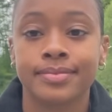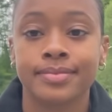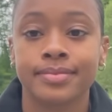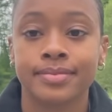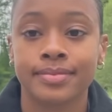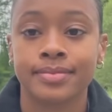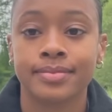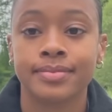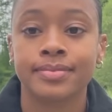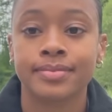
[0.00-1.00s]

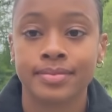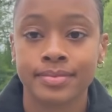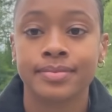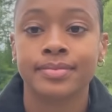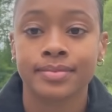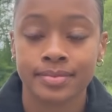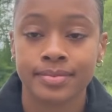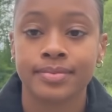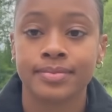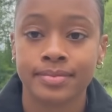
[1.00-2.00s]

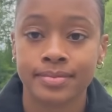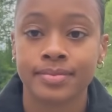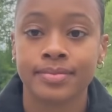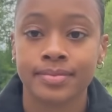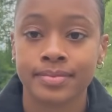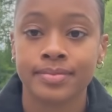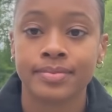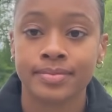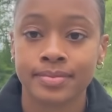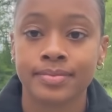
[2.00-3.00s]

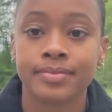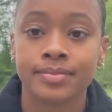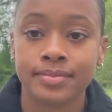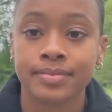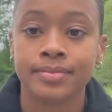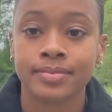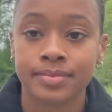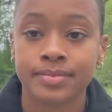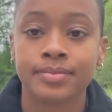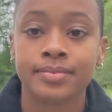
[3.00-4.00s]

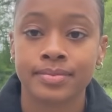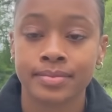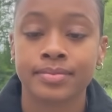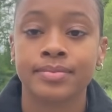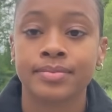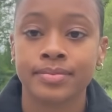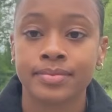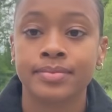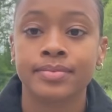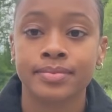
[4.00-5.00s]

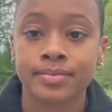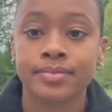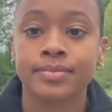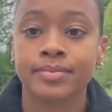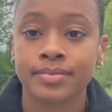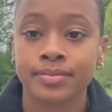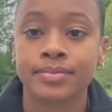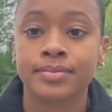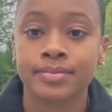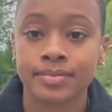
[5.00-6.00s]

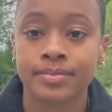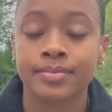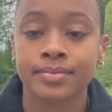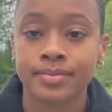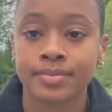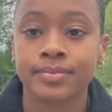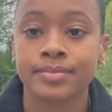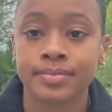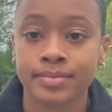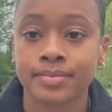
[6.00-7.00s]

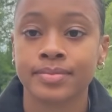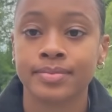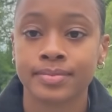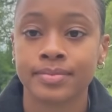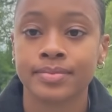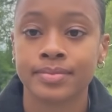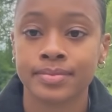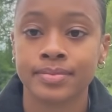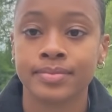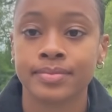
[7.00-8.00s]
The person shown says nothing.